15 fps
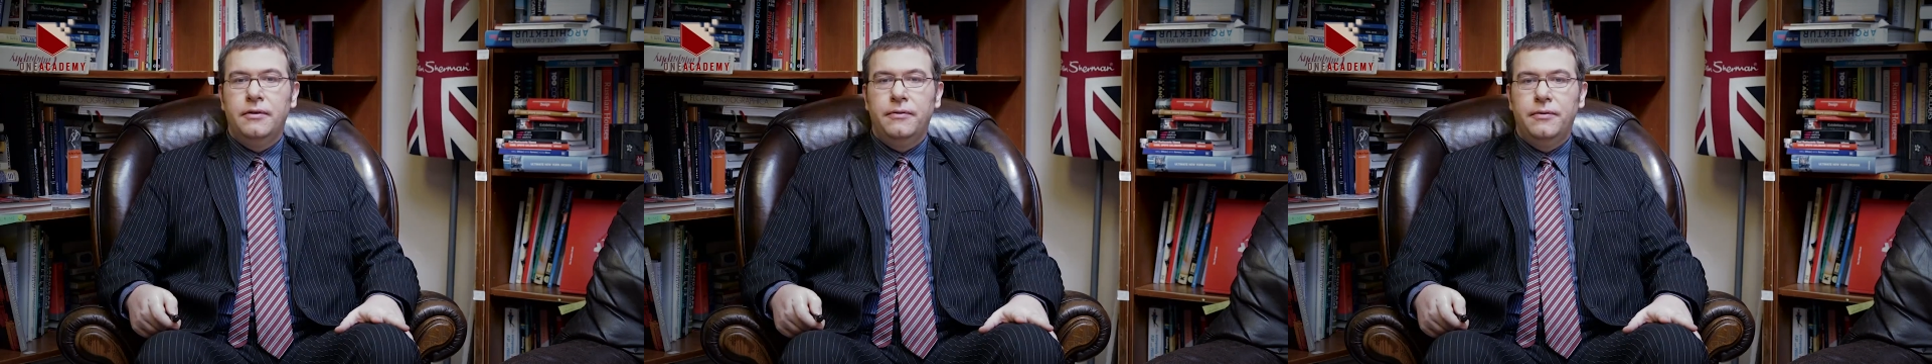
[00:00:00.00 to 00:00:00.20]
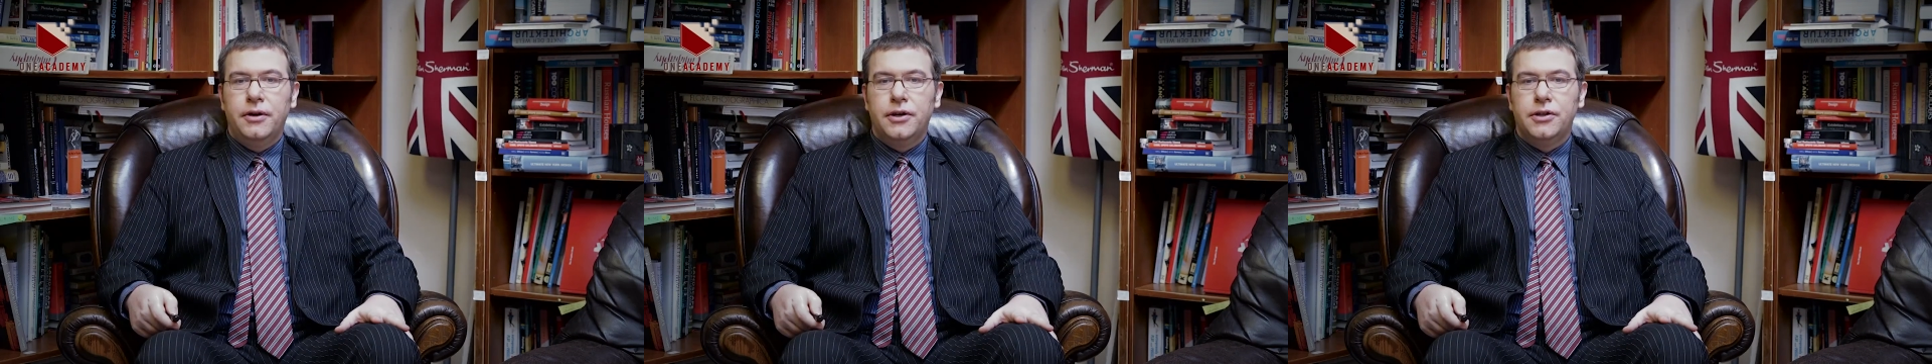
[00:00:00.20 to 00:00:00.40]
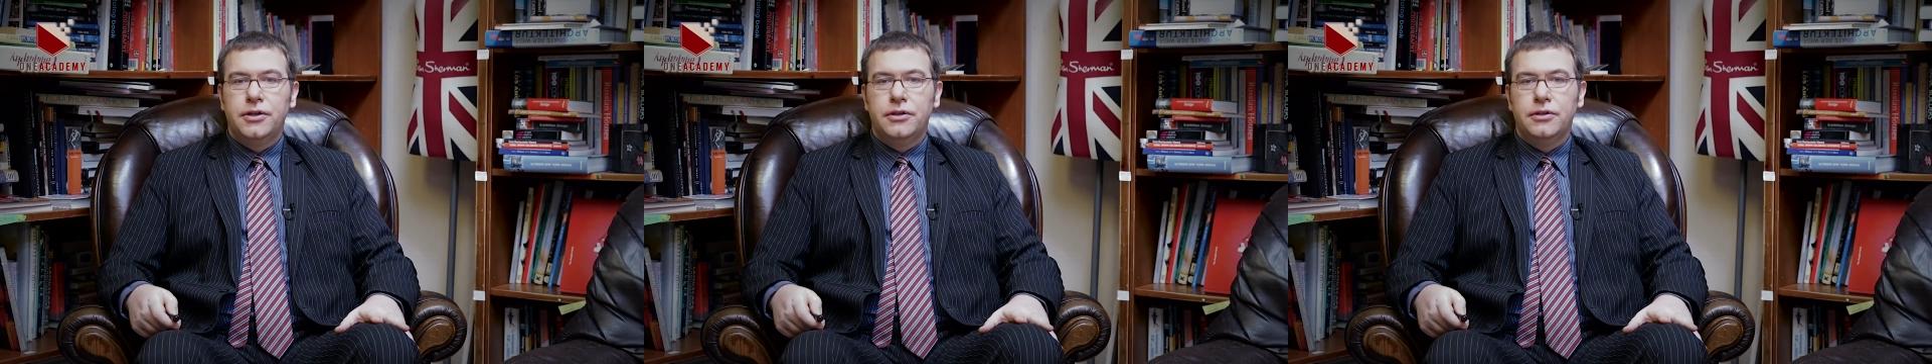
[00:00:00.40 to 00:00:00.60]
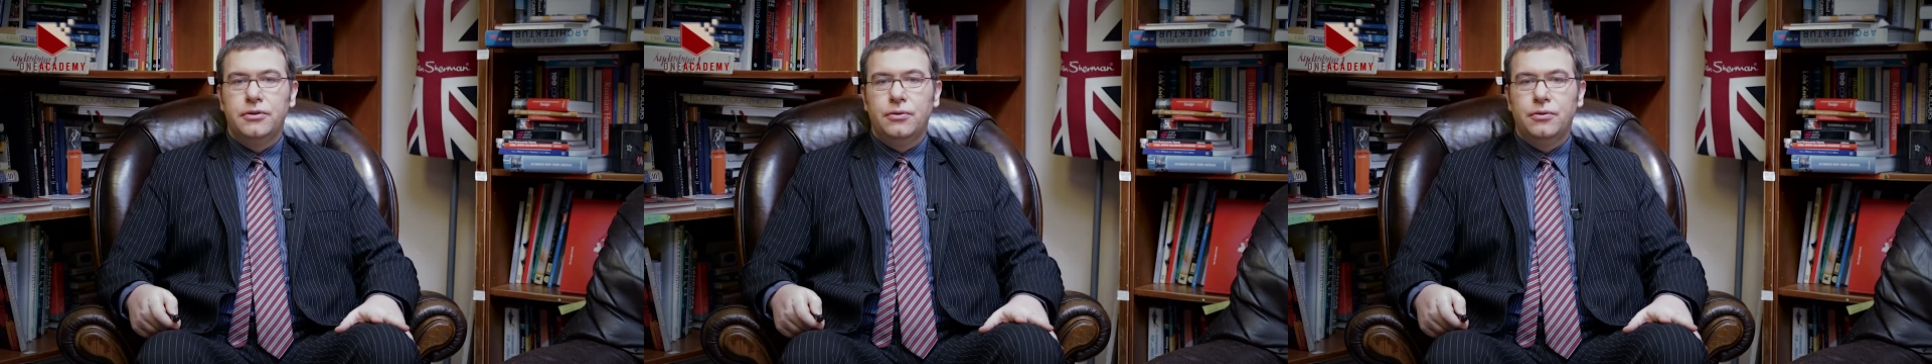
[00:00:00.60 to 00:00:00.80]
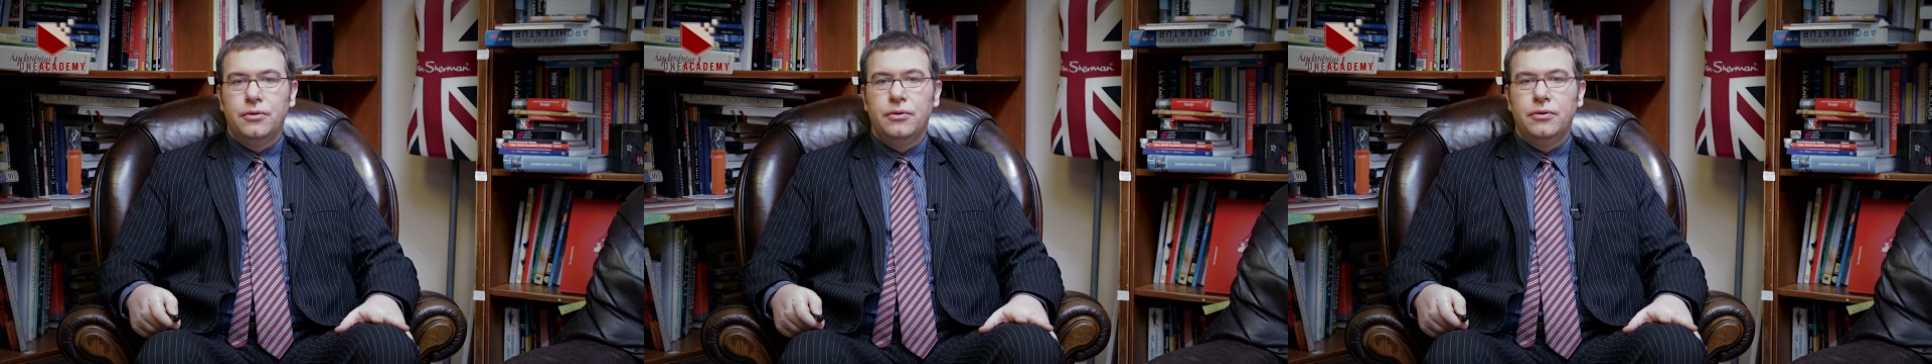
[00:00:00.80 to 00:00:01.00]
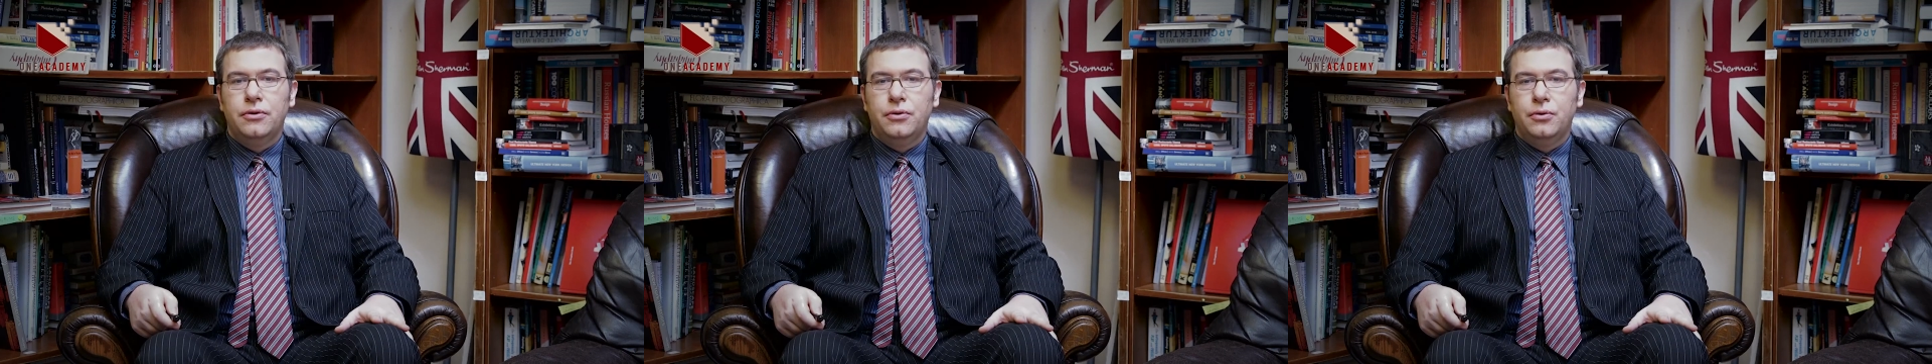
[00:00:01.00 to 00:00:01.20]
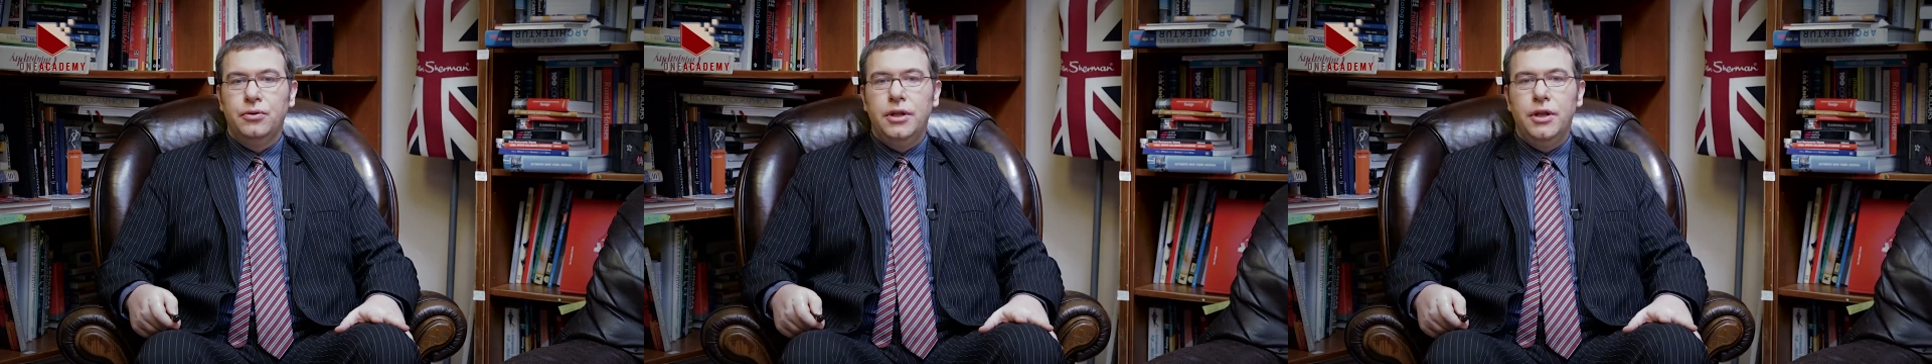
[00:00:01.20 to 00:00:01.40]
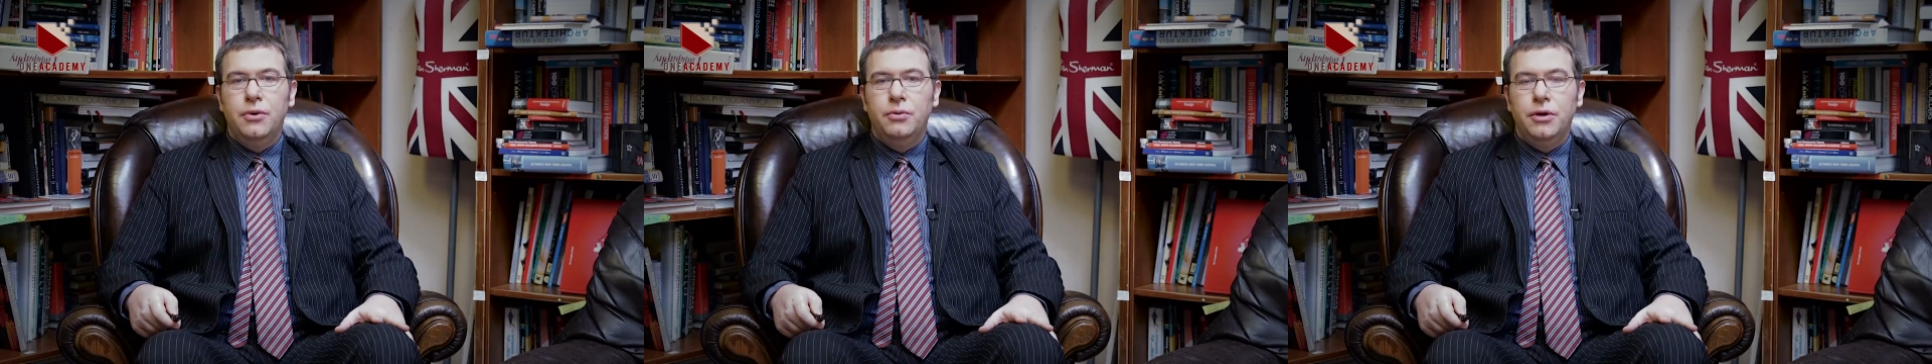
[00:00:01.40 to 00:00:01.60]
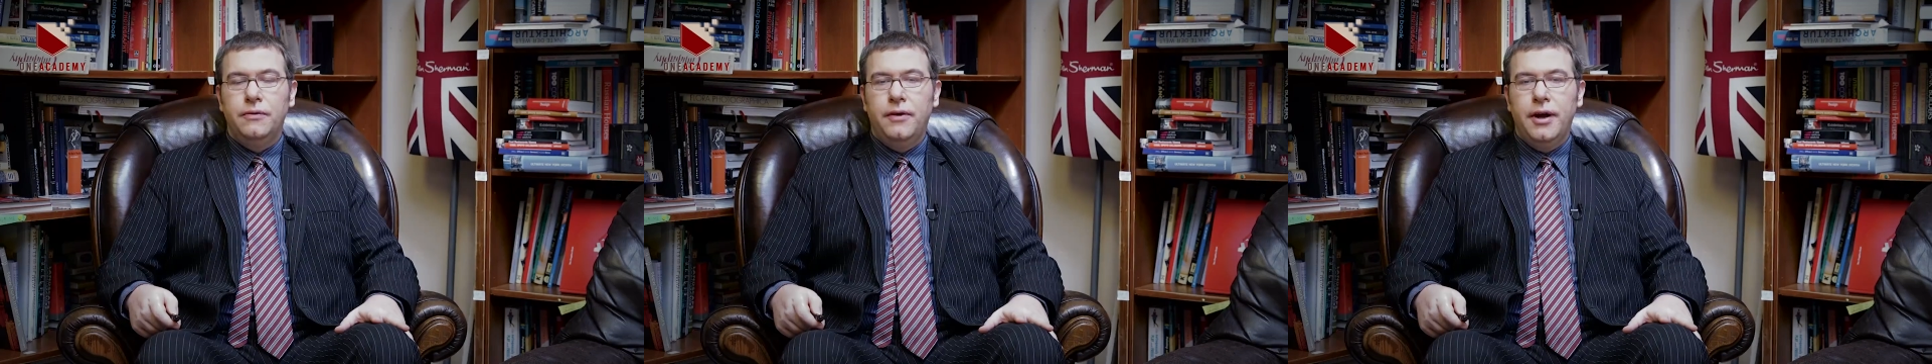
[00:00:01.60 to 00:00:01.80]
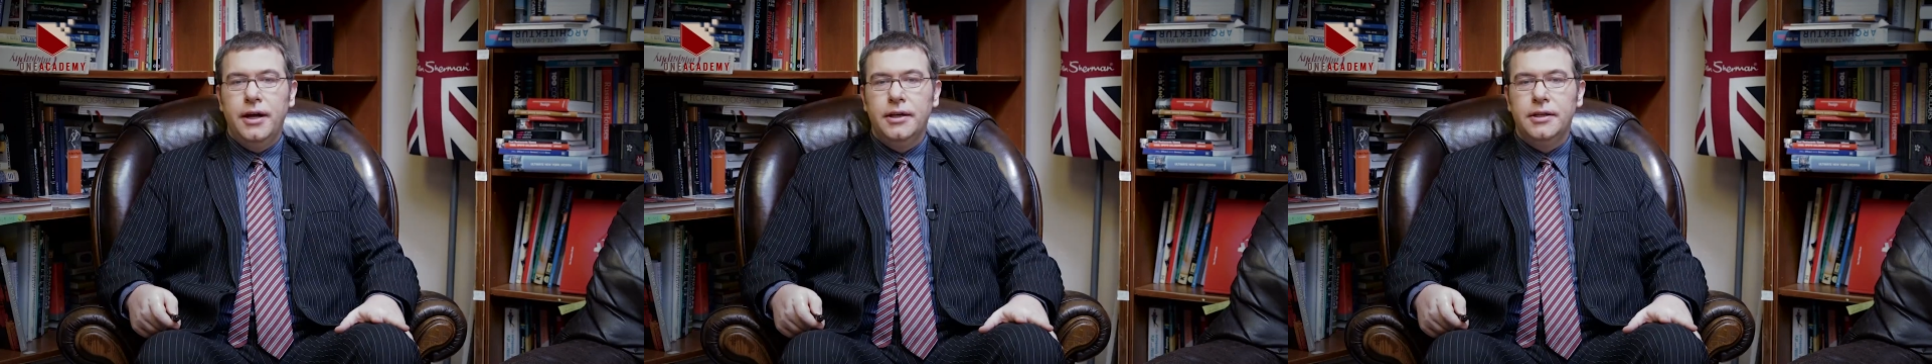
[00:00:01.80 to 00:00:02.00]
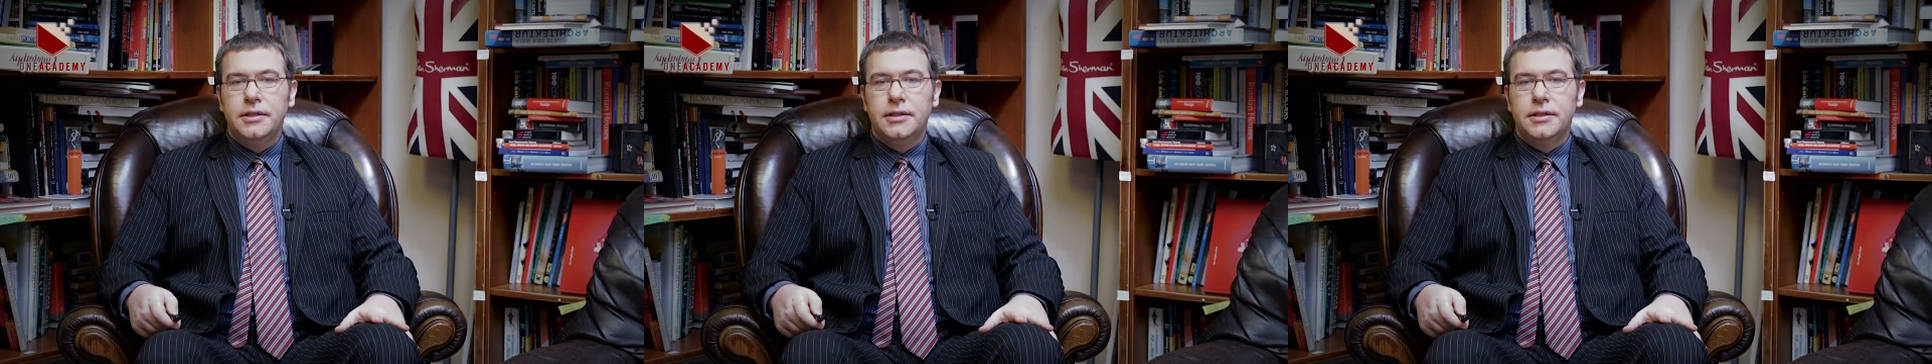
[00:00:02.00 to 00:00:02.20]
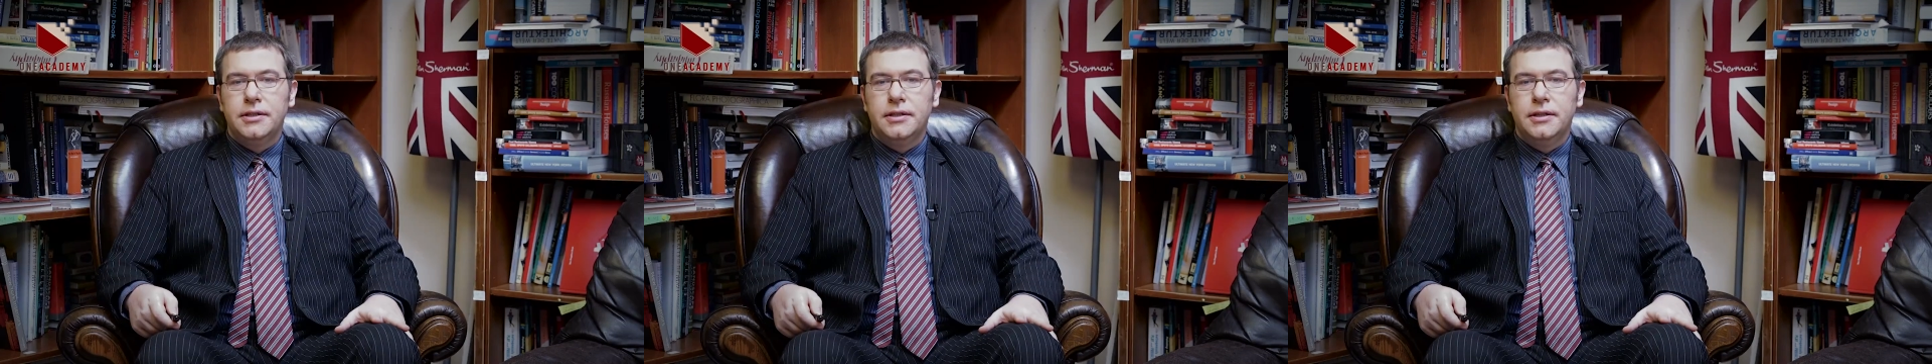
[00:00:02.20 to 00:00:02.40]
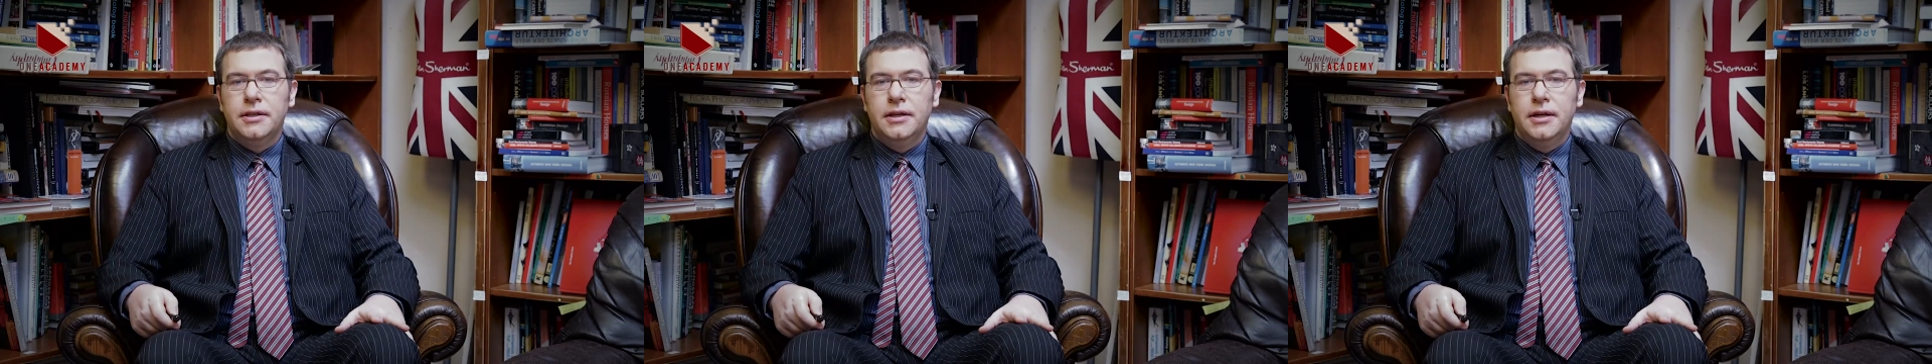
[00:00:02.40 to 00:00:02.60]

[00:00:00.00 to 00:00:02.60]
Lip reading: functions to deal with finance.